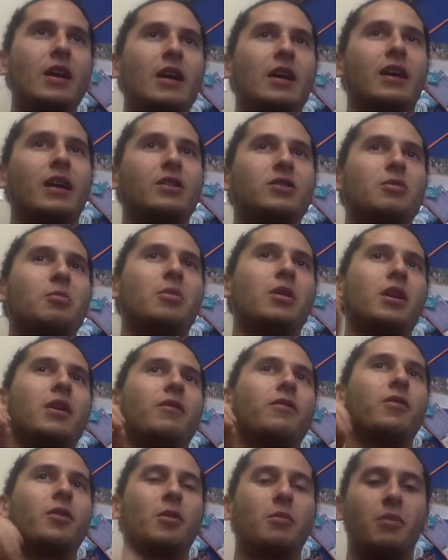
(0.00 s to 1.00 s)
get some money
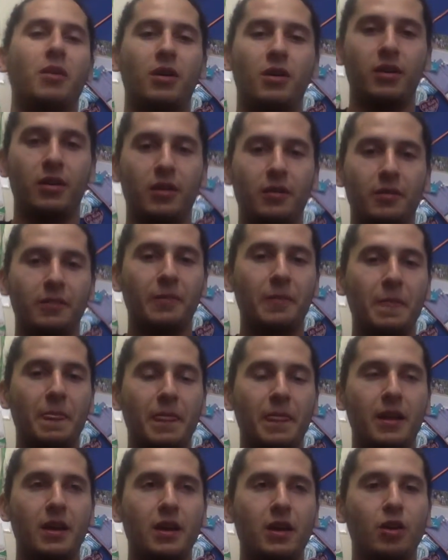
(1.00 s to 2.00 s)
from
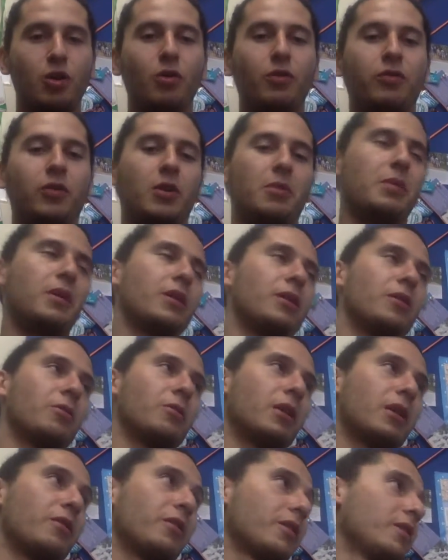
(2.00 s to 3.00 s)
GoFundMe or
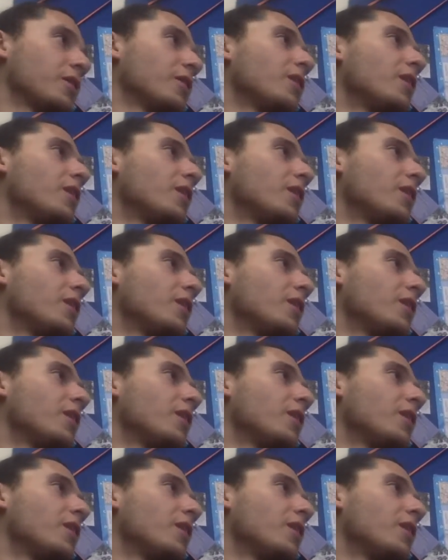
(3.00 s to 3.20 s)
whatever.